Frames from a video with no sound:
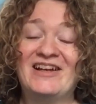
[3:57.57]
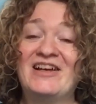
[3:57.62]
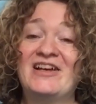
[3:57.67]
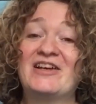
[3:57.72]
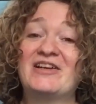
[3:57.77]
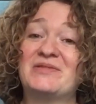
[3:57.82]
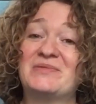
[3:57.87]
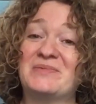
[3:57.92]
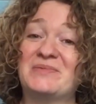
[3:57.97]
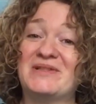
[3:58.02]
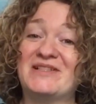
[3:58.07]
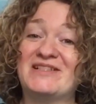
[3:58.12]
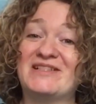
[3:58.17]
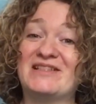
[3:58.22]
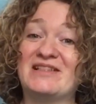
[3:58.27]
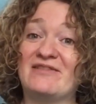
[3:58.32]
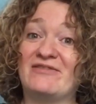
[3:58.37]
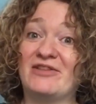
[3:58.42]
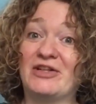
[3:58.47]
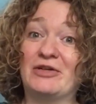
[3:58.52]
because we're just
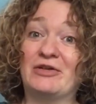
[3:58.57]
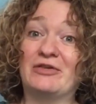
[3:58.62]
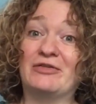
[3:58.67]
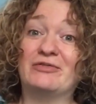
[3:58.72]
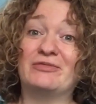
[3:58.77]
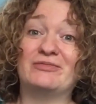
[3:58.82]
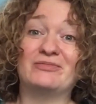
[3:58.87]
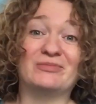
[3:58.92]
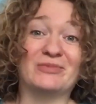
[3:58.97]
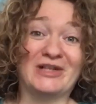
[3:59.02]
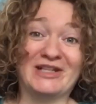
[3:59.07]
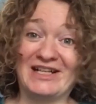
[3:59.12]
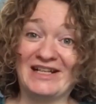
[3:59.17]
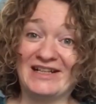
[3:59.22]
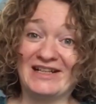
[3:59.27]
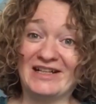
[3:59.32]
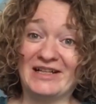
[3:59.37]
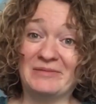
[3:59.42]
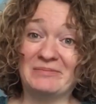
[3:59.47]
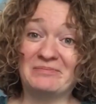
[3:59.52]
living off 1
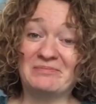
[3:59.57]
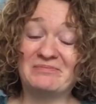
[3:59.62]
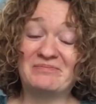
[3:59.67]
income